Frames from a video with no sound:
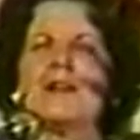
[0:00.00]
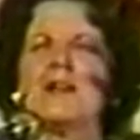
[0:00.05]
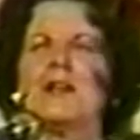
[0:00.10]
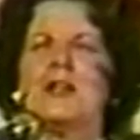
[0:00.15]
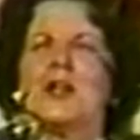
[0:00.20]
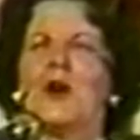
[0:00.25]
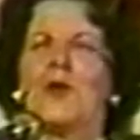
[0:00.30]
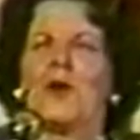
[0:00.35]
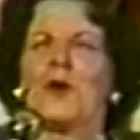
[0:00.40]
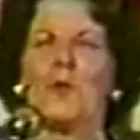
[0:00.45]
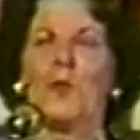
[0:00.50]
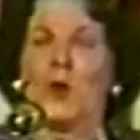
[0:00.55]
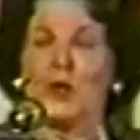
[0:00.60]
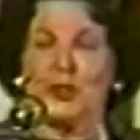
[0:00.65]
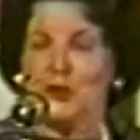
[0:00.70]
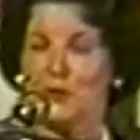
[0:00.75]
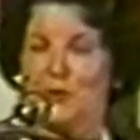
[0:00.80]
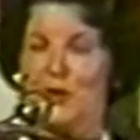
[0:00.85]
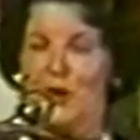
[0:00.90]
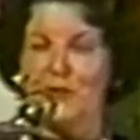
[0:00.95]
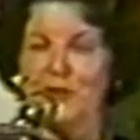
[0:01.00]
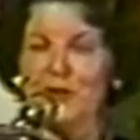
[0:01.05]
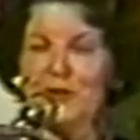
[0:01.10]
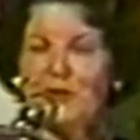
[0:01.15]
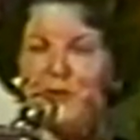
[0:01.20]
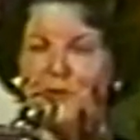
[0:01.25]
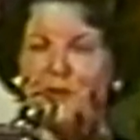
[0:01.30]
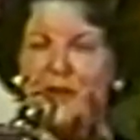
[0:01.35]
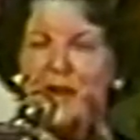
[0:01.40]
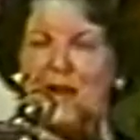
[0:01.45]
knowing what you're going to
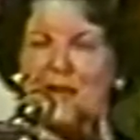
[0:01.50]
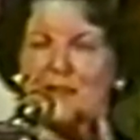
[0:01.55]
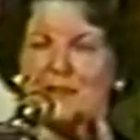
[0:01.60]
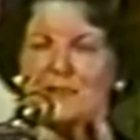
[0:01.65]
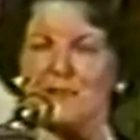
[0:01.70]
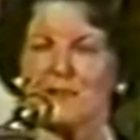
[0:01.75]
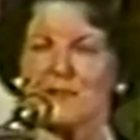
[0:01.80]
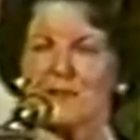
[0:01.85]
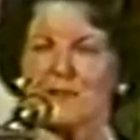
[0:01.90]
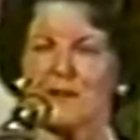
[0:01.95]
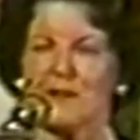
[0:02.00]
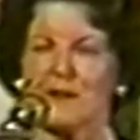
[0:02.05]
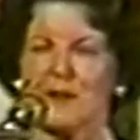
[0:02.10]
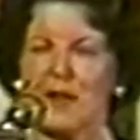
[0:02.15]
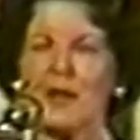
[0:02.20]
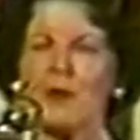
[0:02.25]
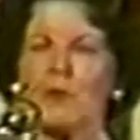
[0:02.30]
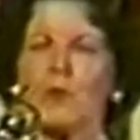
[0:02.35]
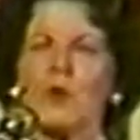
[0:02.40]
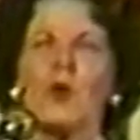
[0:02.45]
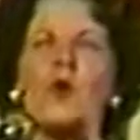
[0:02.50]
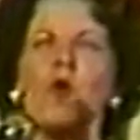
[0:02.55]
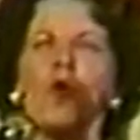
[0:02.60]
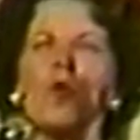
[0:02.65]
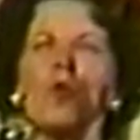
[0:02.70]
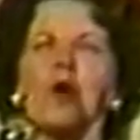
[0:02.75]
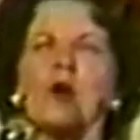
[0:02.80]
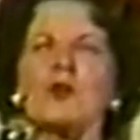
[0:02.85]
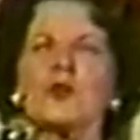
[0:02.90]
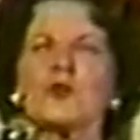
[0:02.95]
do next, like we
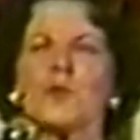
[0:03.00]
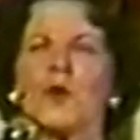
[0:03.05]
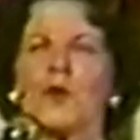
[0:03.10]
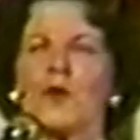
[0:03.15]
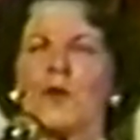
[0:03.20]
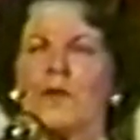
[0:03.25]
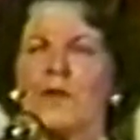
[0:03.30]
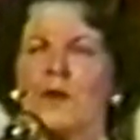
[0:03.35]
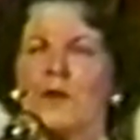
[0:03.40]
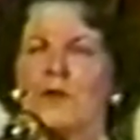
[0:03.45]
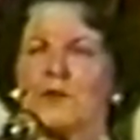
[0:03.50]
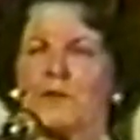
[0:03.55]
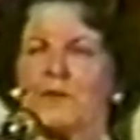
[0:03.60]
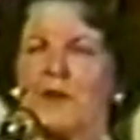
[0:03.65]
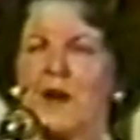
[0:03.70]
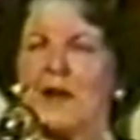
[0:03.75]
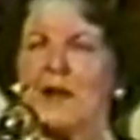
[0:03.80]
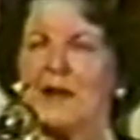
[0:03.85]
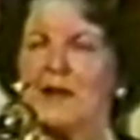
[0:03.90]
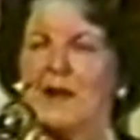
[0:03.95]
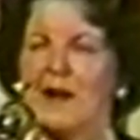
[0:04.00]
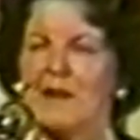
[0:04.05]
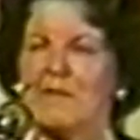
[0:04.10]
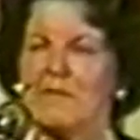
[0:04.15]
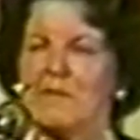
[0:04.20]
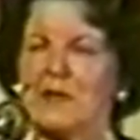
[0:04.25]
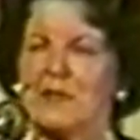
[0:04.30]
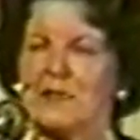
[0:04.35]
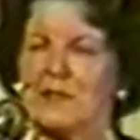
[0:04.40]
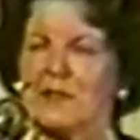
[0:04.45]
always were in those Friday night
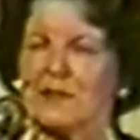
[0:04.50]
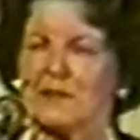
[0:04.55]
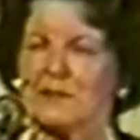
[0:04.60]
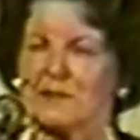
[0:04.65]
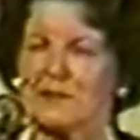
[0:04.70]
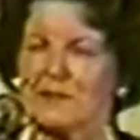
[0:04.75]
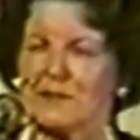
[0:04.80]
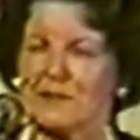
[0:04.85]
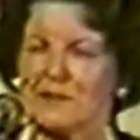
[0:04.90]
meetings.